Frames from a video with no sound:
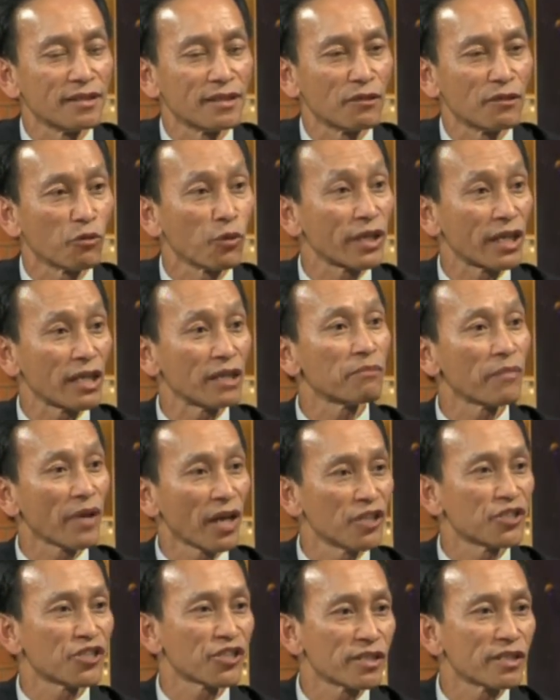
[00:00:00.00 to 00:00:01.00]
We can
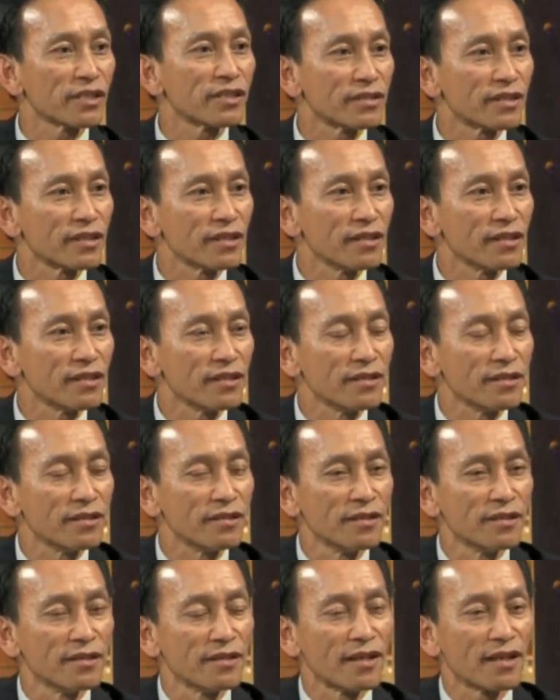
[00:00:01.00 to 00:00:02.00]
measure the
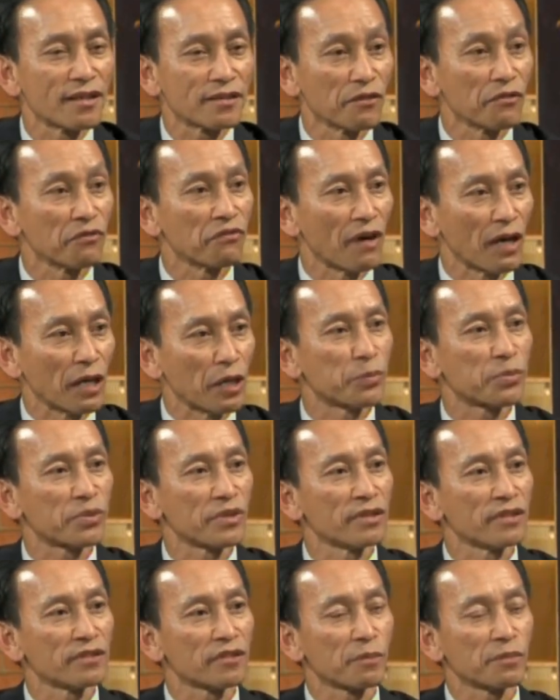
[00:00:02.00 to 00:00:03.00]

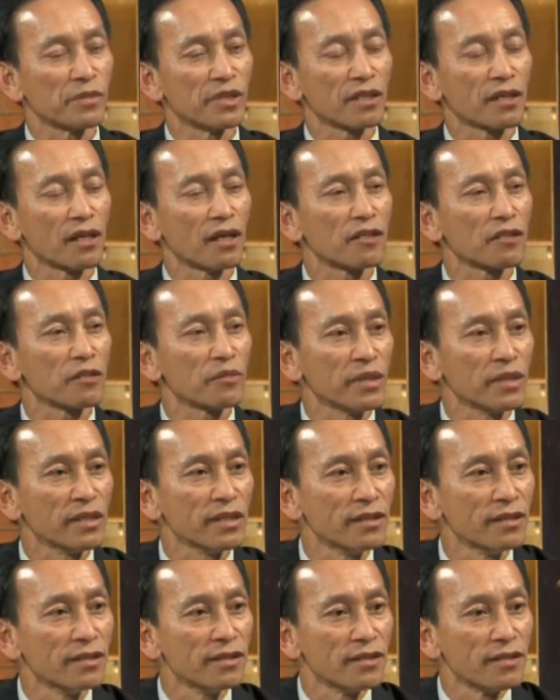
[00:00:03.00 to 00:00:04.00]
vibrance of the economy,
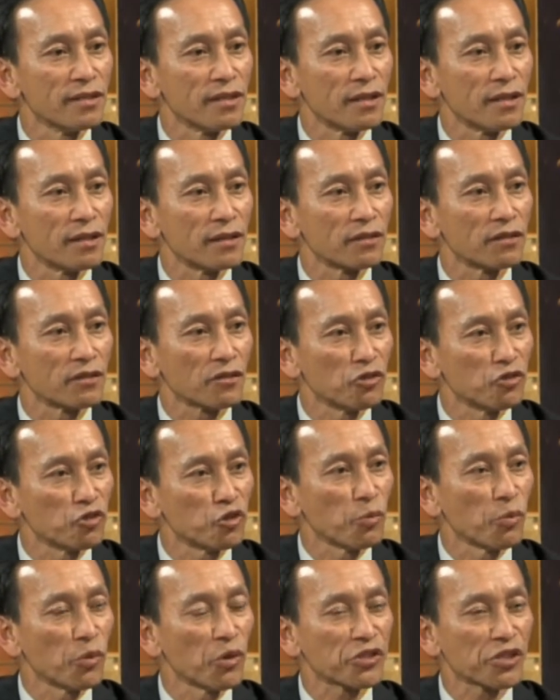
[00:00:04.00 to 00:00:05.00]
the
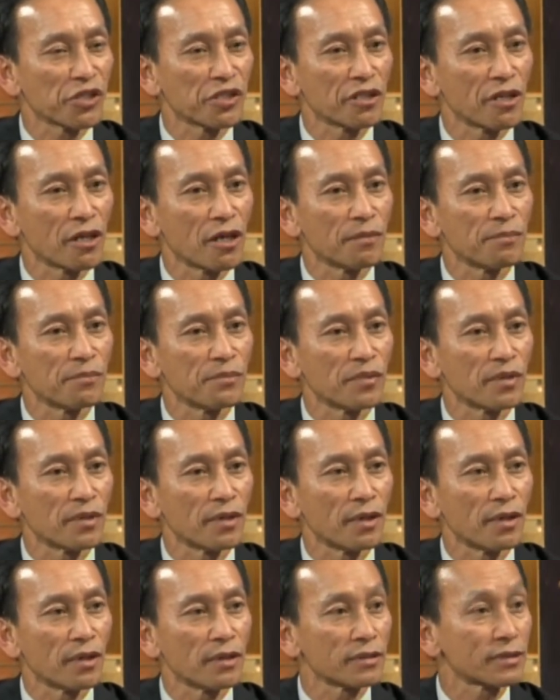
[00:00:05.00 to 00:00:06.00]
contribution of
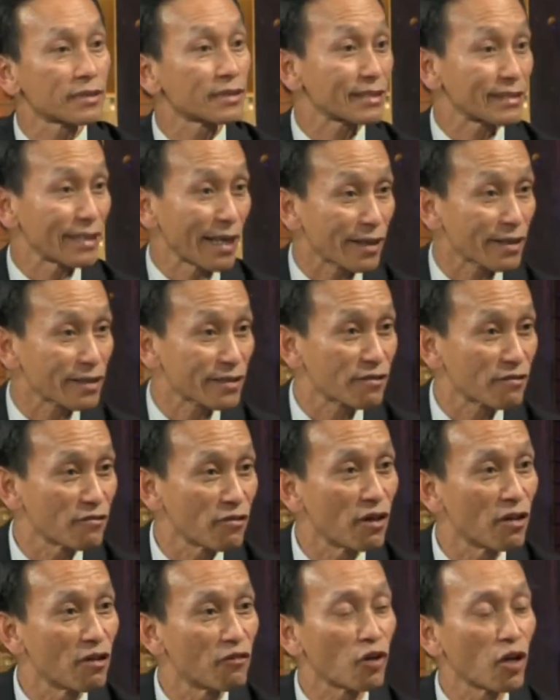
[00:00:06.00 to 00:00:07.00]
tax
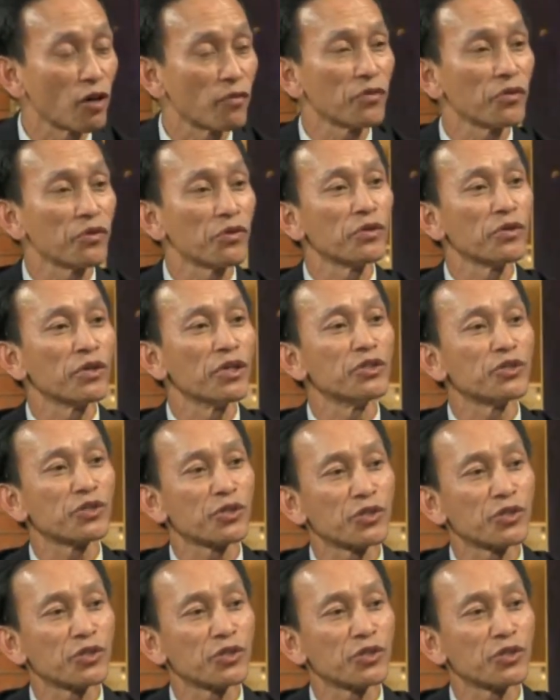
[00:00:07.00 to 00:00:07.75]
revenue into